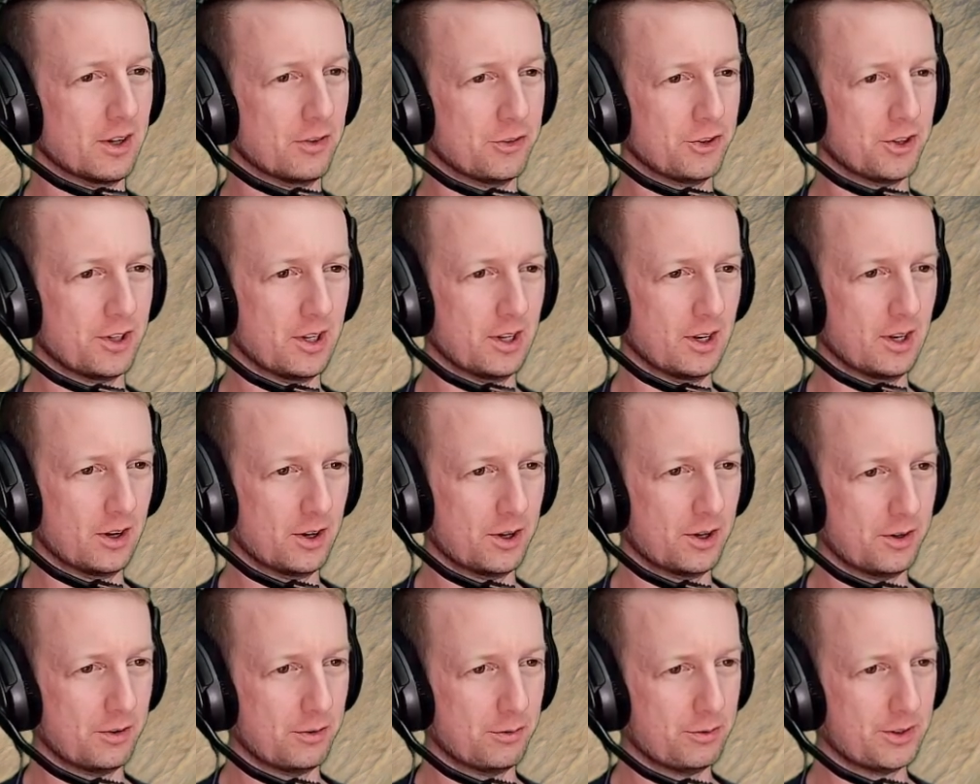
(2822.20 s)
was a
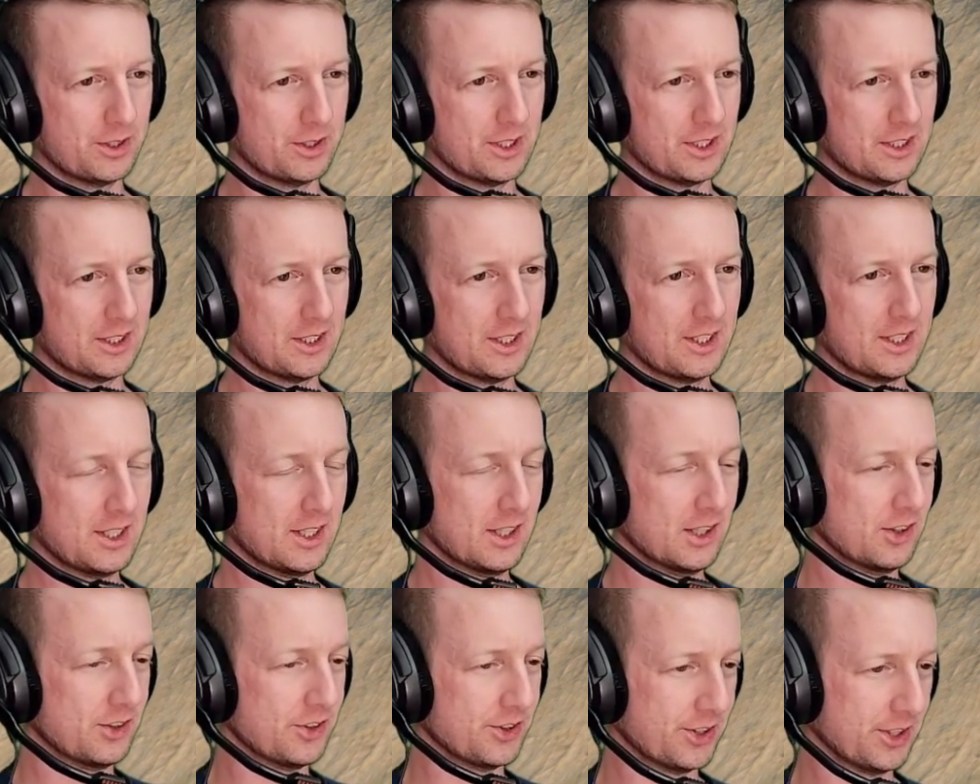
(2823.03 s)
lot of
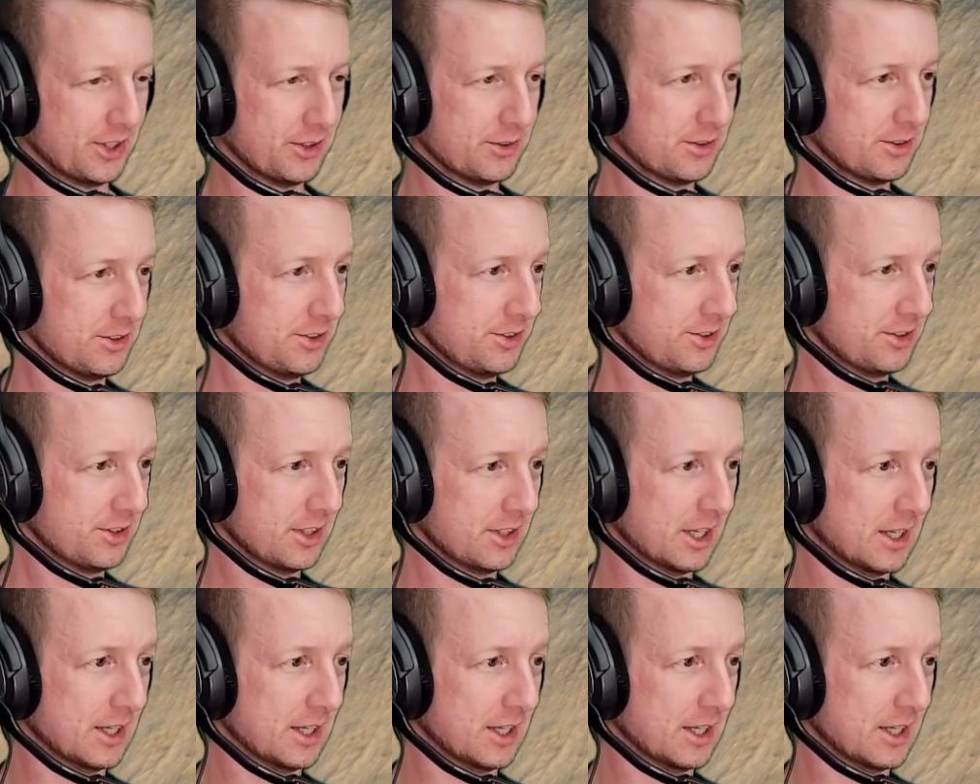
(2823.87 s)
Cygors.